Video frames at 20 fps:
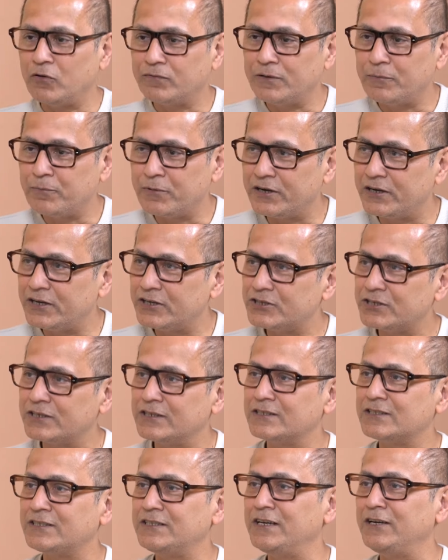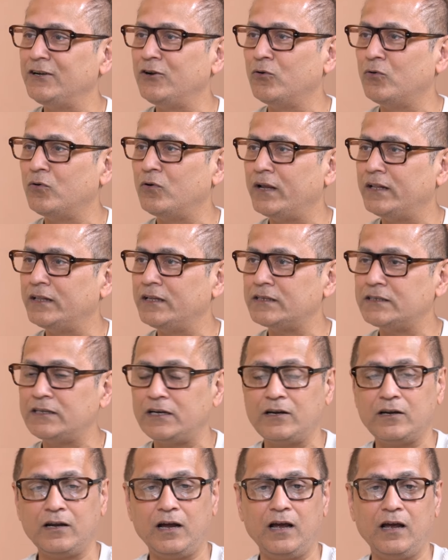of the Britishers didn't know, and they
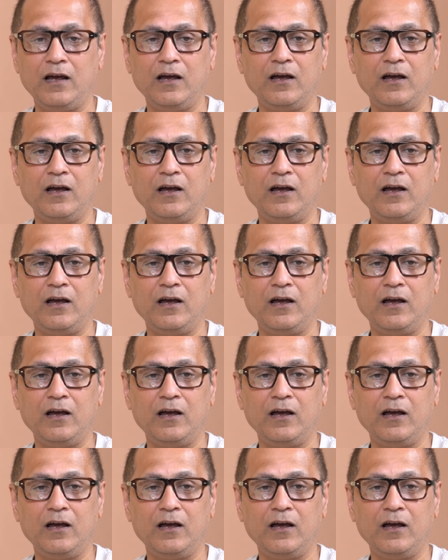said,